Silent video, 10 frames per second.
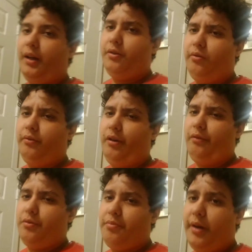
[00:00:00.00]
I told him that I
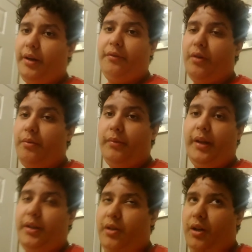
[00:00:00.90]
was praying for him,
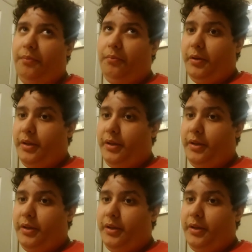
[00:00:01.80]
like, um,